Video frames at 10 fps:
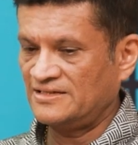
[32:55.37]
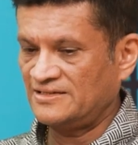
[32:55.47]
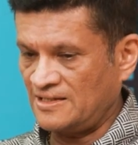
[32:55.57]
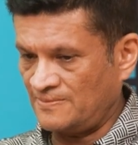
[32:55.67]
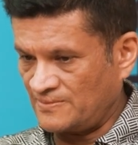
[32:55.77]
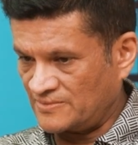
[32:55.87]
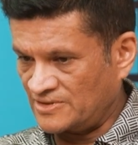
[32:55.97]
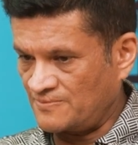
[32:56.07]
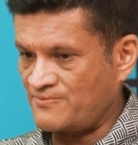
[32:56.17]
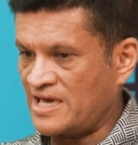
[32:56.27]
Then
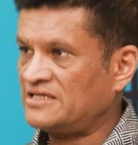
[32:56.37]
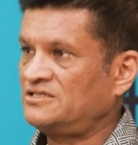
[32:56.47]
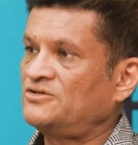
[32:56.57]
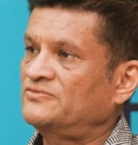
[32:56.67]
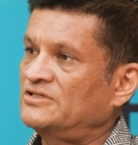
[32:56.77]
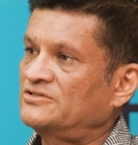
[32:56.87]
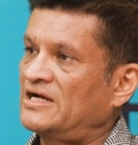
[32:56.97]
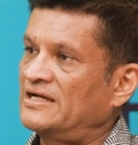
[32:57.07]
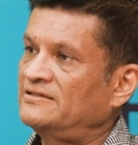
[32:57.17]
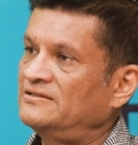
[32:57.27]
the base of the
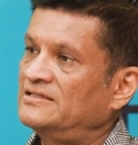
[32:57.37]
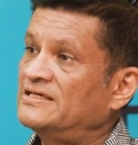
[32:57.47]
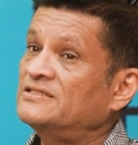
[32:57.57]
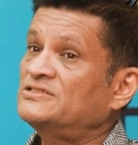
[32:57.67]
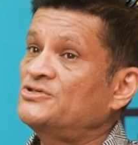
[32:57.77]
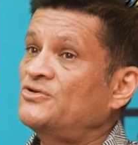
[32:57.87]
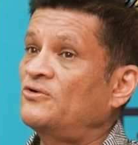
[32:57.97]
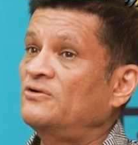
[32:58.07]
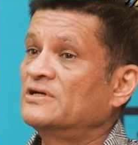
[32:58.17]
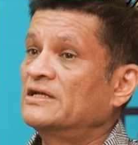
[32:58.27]
triangle is
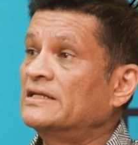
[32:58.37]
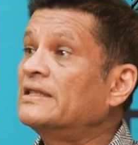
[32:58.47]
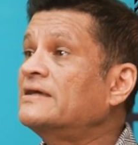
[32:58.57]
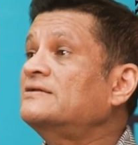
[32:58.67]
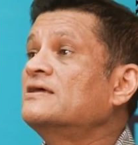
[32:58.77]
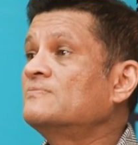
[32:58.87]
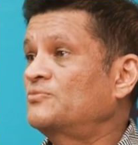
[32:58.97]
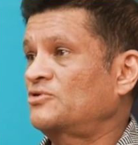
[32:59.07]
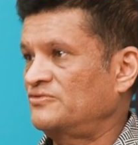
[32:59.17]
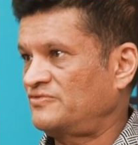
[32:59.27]
your LinkedIn
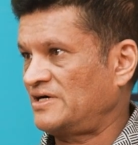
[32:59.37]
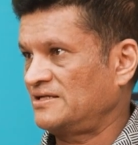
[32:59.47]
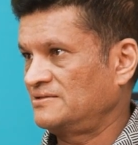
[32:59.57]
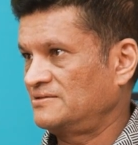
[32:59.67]
profile.